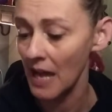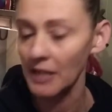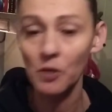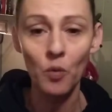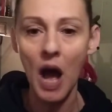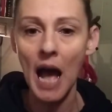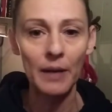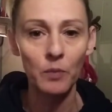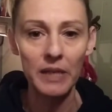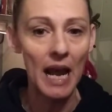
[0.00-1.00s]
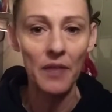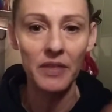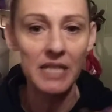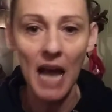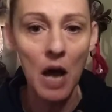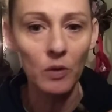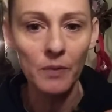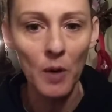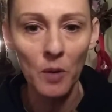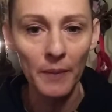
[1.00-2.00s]
that's why we had the tower
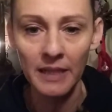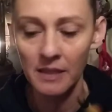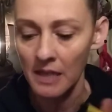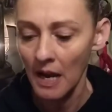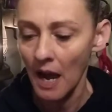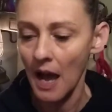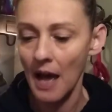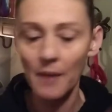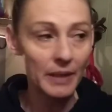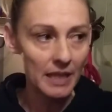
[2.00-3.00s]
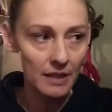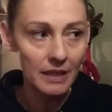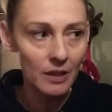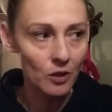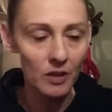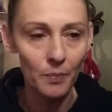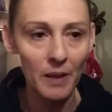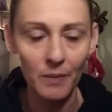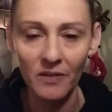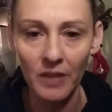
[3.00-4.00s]
moment in the Earth
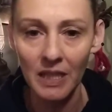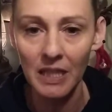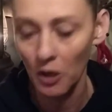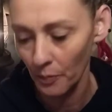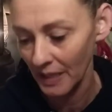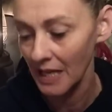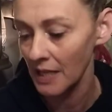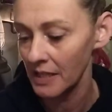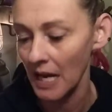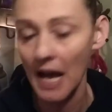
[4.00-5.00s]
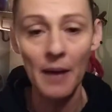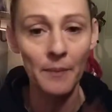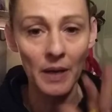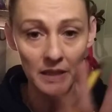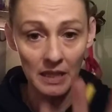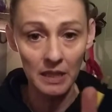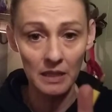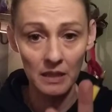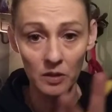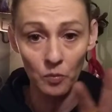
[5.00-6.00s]
Baby video, because
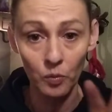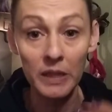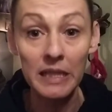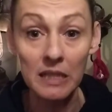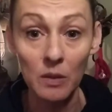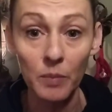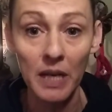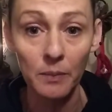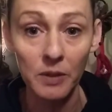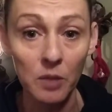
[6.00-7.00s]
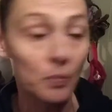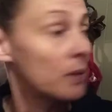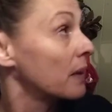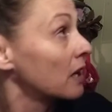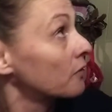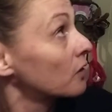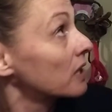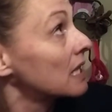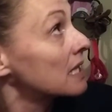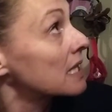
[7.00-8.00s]
we need to be able to prepare for
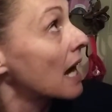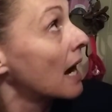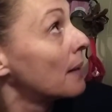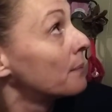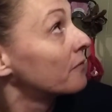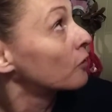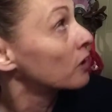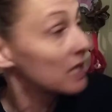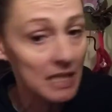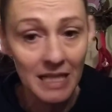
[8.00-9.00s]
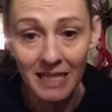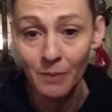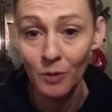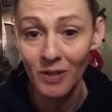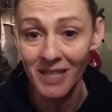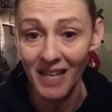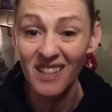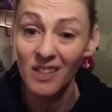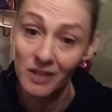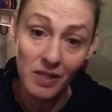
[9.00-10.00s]
this next moon
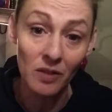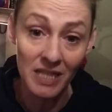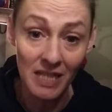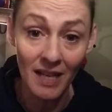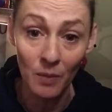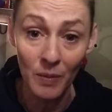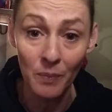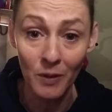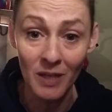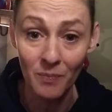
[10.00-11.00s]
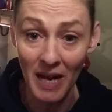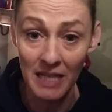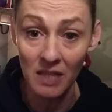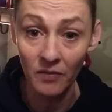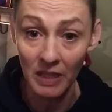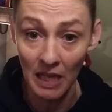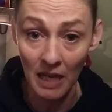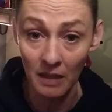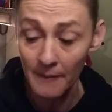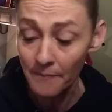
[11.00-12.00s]
cycle. So it's going to be pretty massive
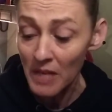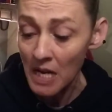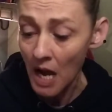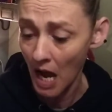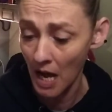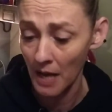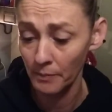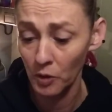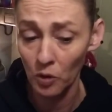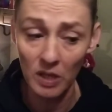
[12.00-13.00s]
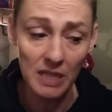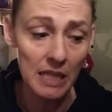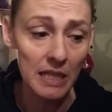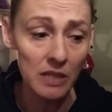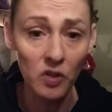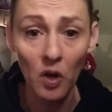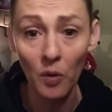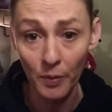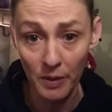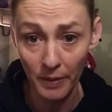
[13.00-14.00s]
again, Taurus says, so
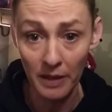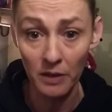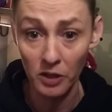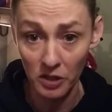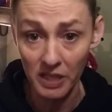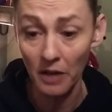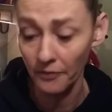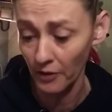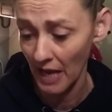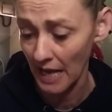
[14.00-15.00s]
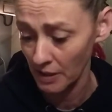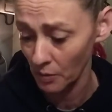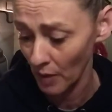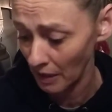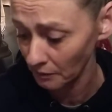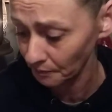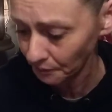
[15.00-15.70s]
prepare yourself for that as well.